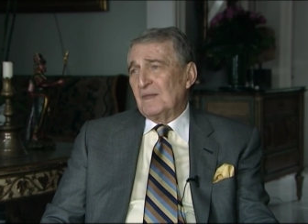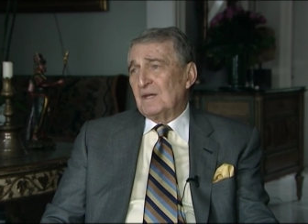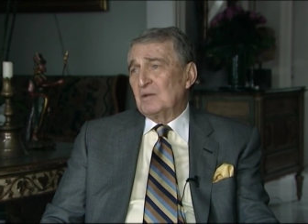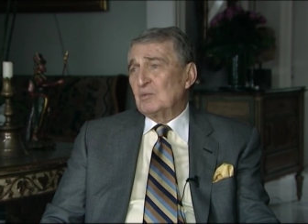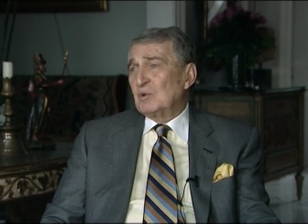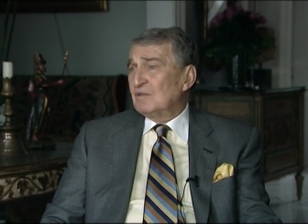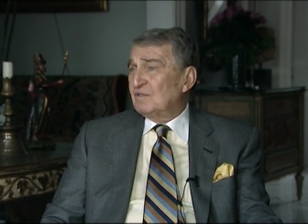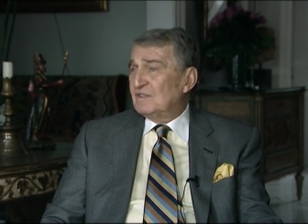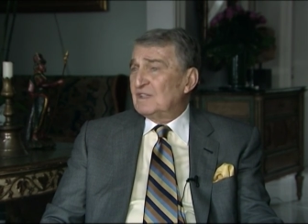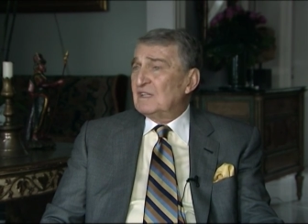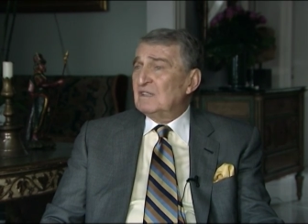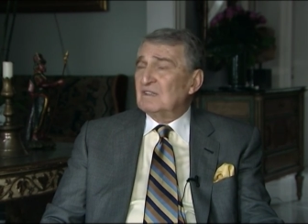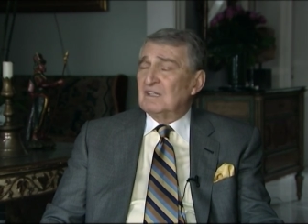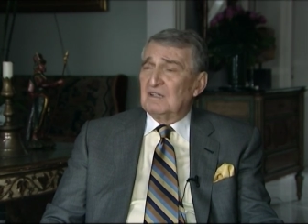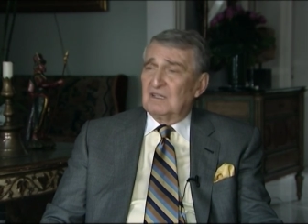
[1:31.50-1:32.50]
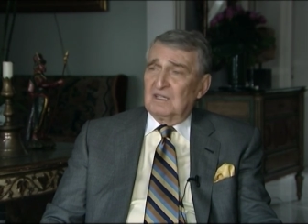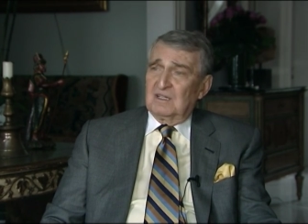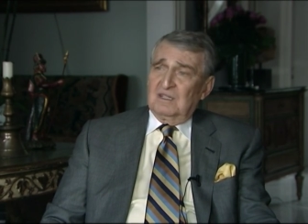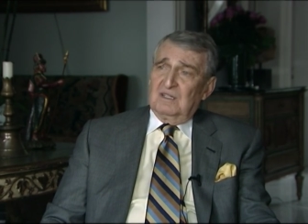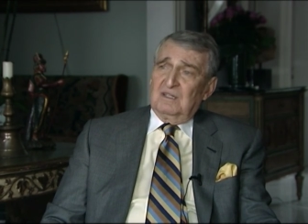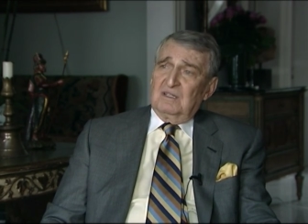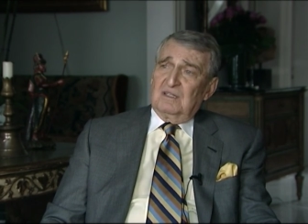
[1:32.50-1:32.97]
And we've seen
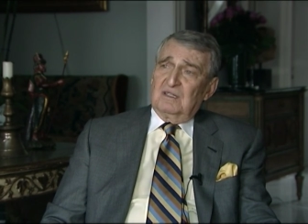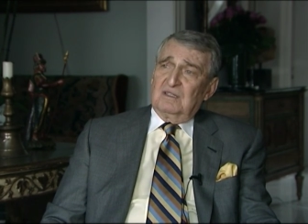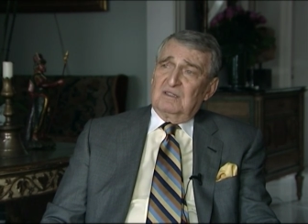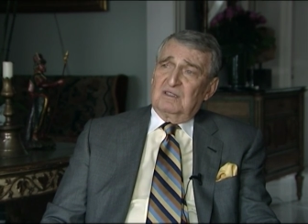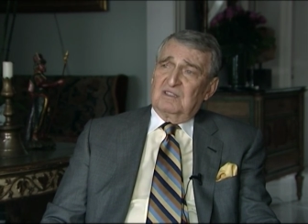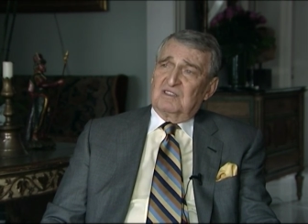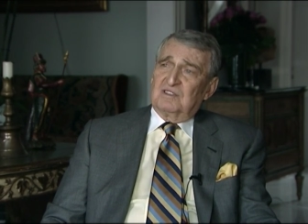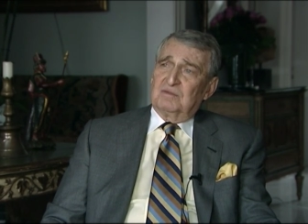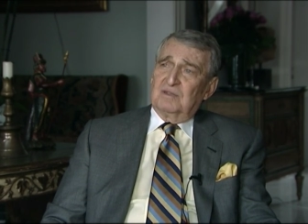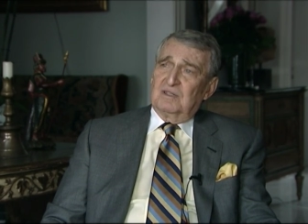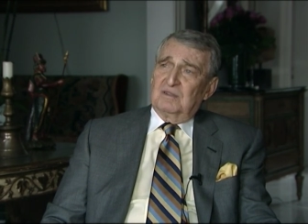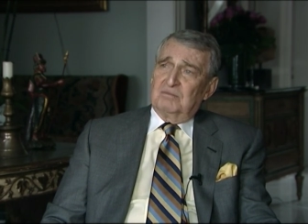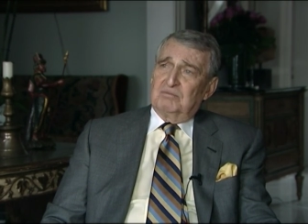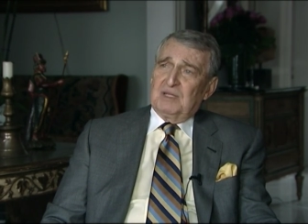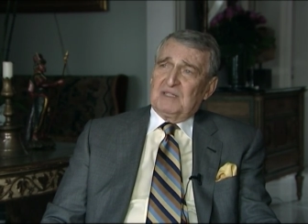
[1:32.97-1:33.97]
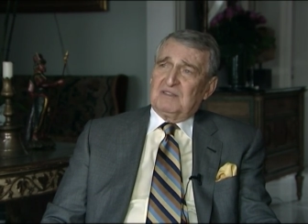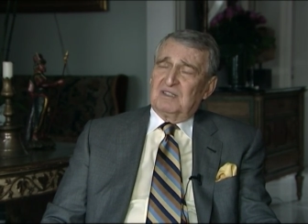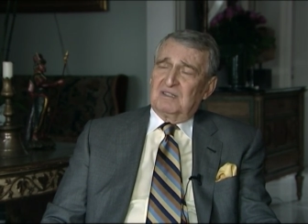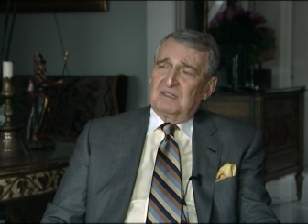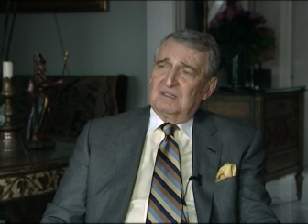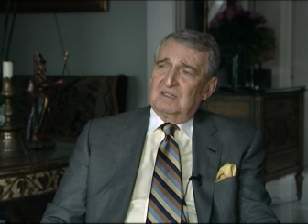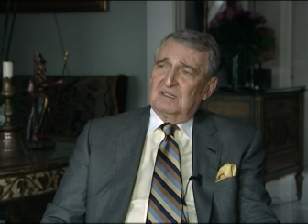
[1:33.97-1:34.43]
this
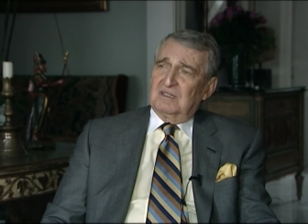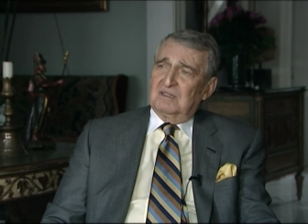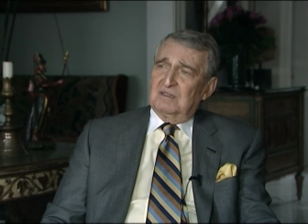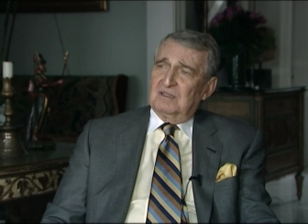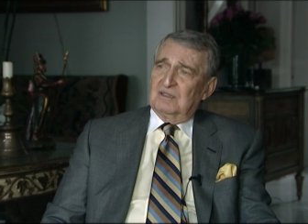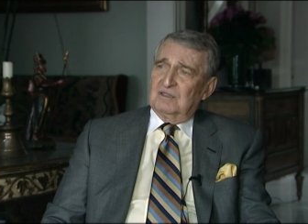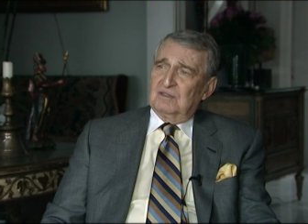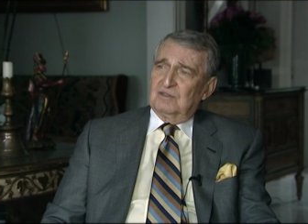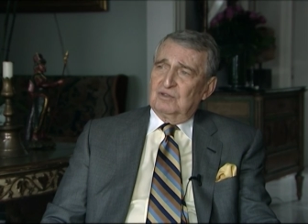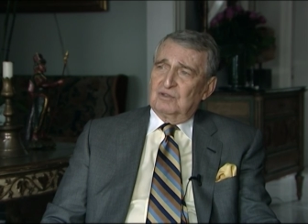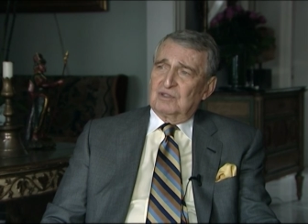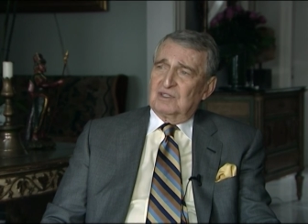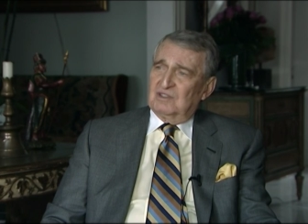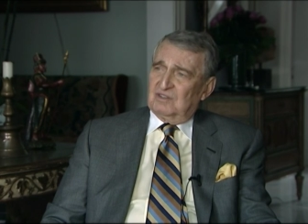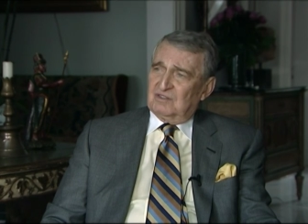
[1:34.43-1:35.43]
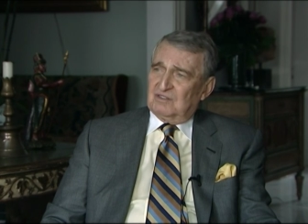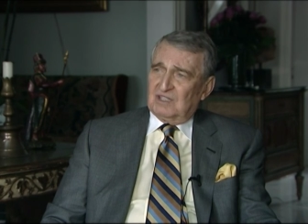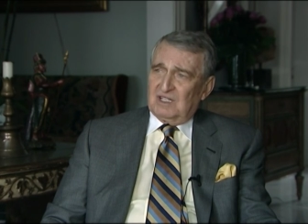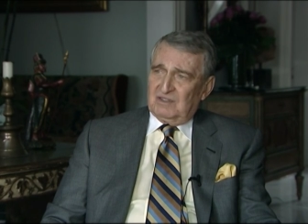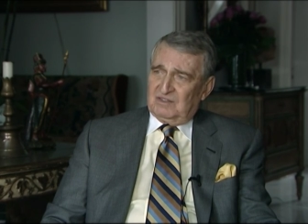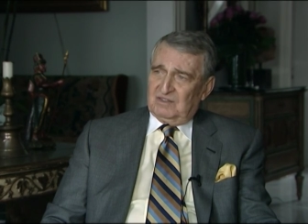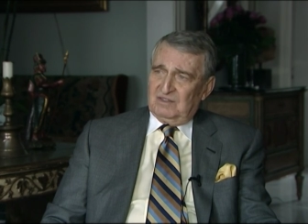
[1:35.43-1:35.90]
better during this
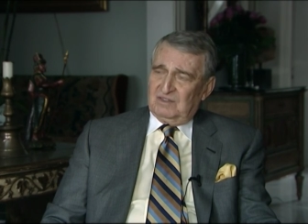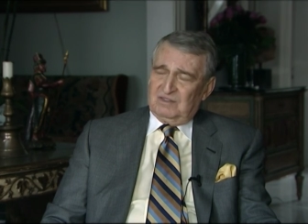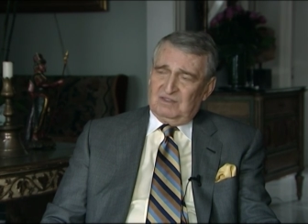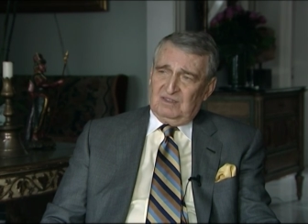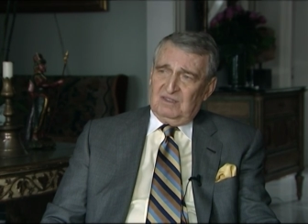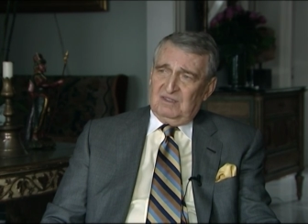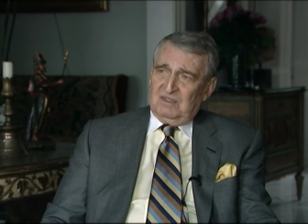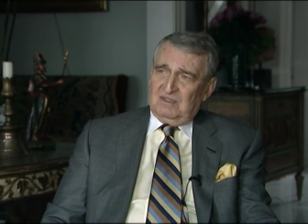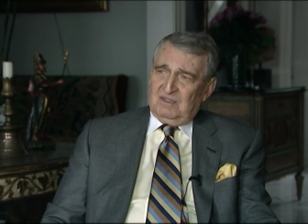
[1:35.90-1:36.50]
crisis.